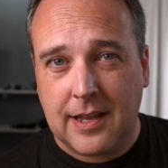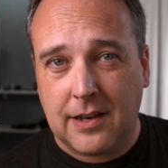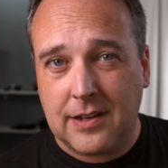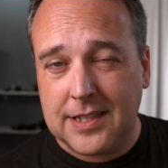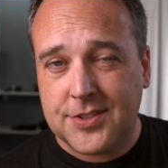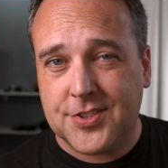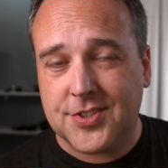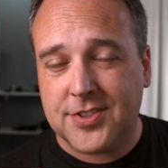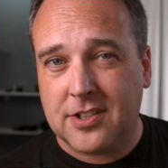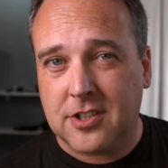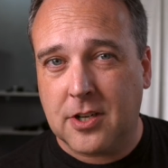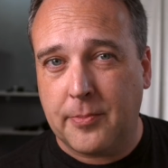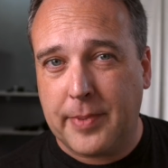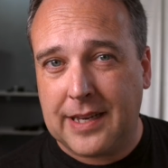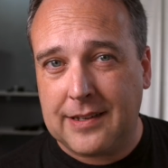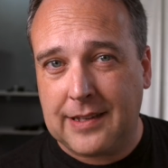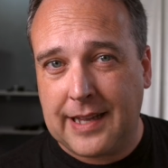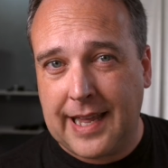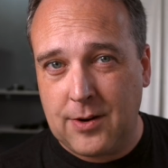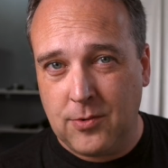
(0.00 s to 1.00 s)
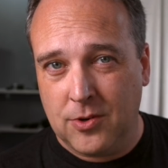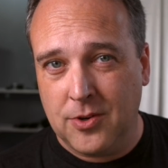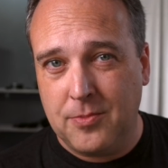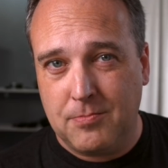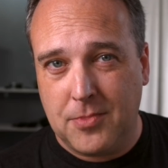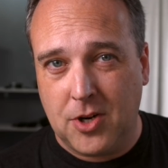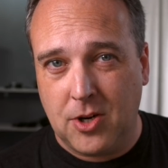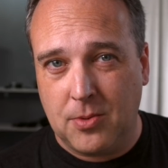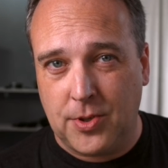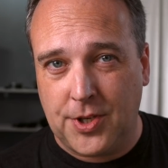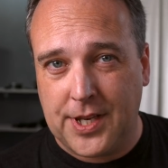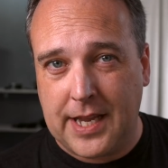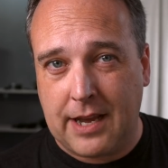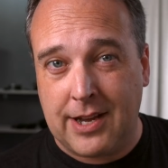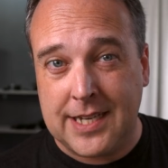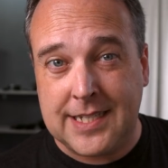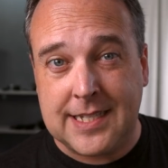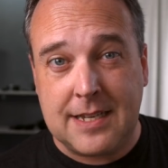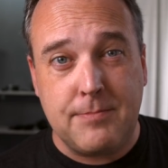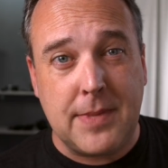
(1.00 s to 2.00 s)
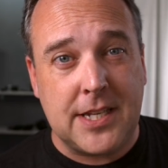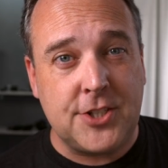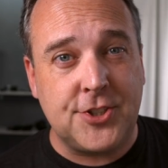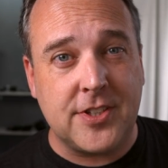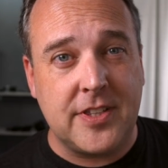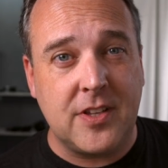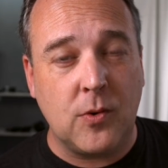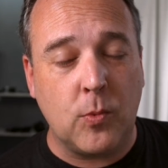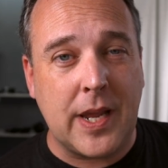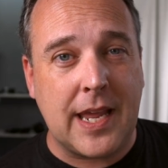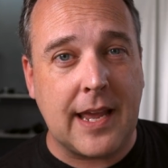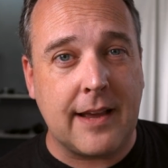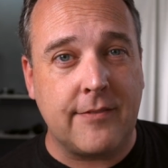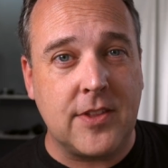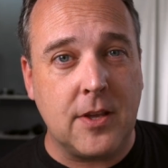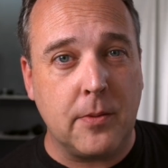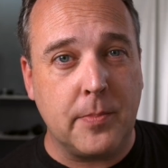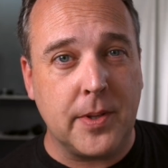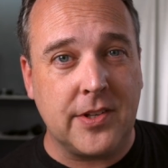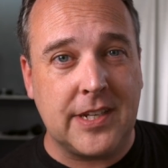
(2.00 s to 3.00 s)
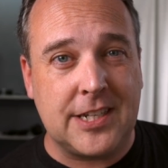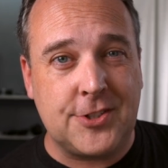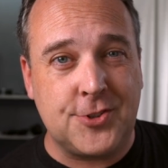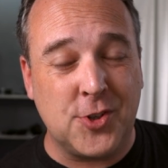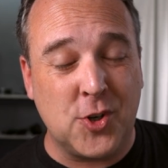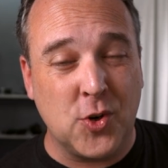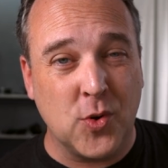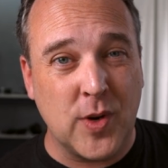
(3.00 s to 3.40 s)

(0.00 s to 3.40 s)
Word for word: Now let's talk about Lightroom Mobile. Now I did mention that we have the ability to